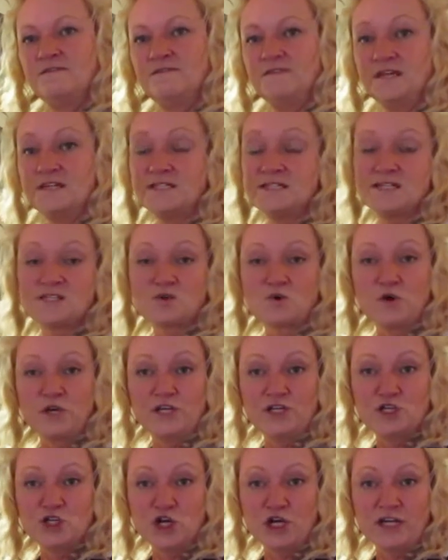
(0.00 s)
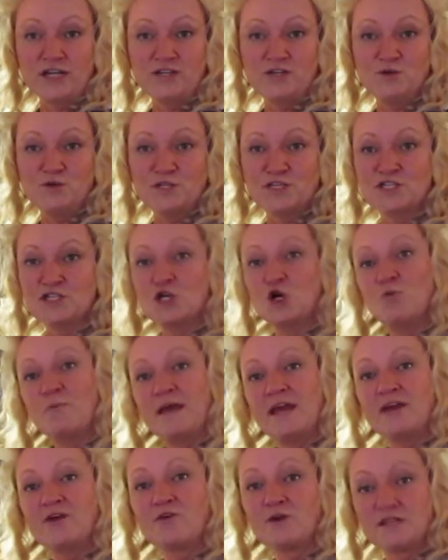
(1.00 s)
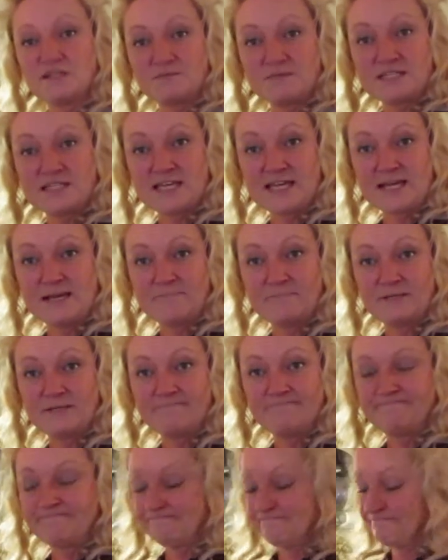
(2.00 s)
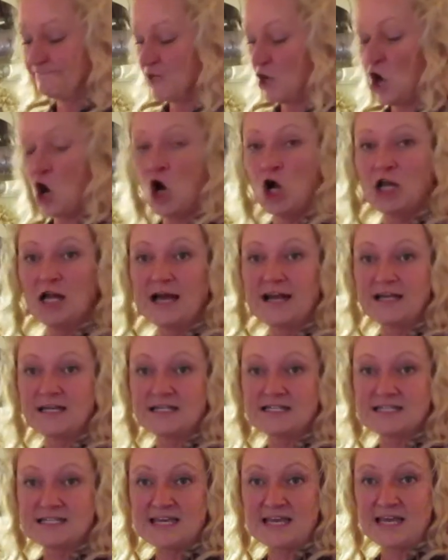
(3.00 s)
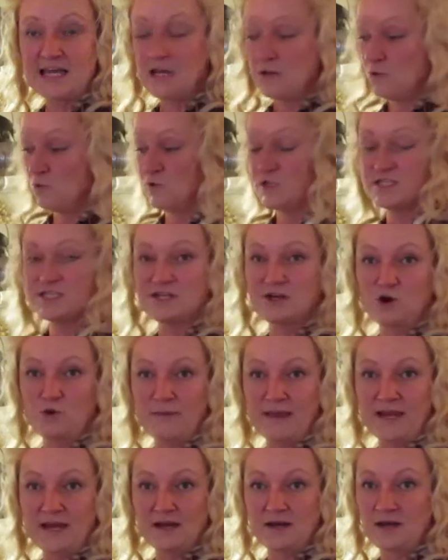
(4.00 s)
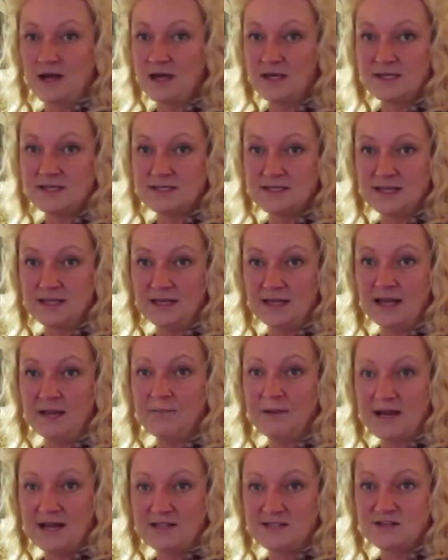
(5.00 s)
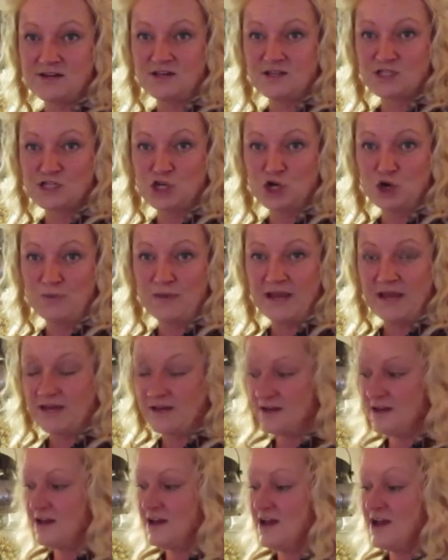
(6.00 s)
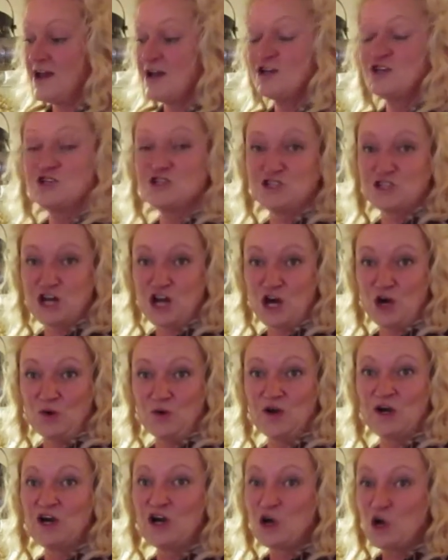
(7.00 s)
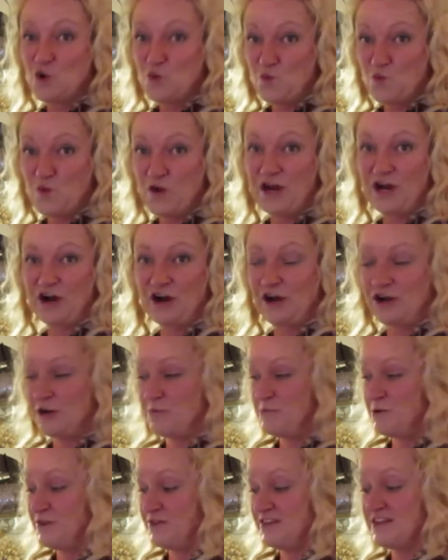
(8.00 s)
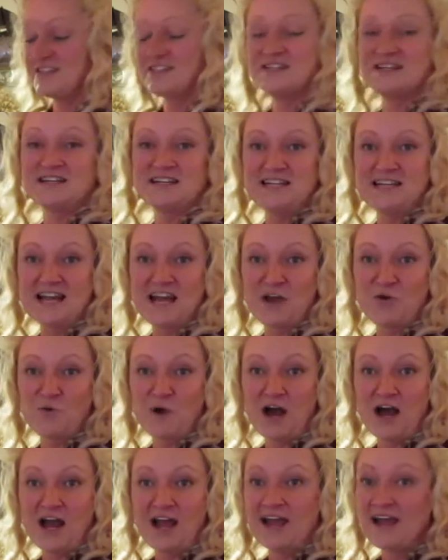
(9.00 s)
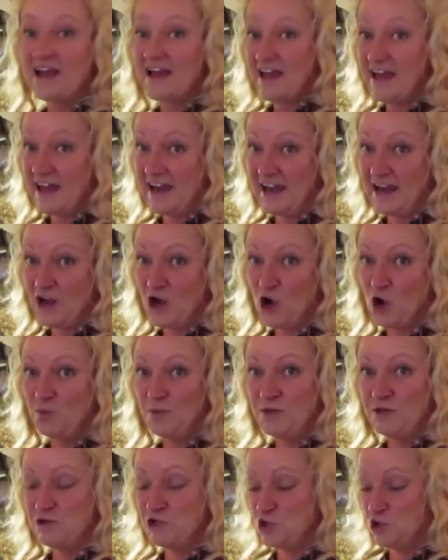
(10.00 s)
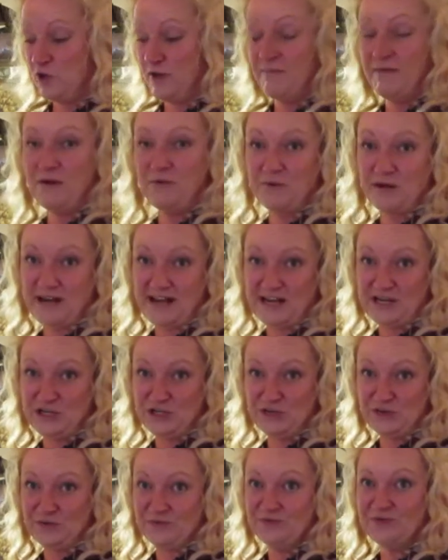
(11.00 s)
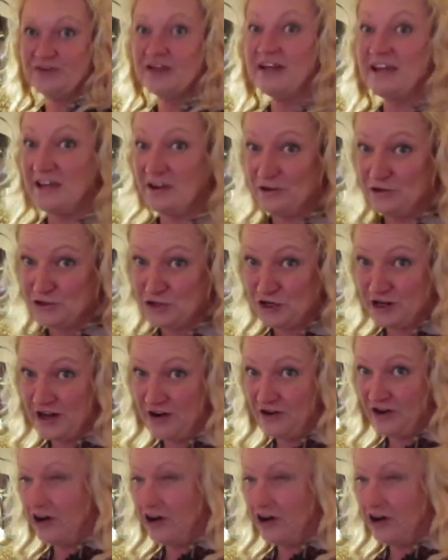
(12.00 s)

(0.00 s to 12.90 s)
this is going to turn into a snowman Christmas lamp. All I could see was snowman. I didn't see lamp, I saw snowman. So we are going to put this in a DIY, and I hope you join me when I do. It'll turn out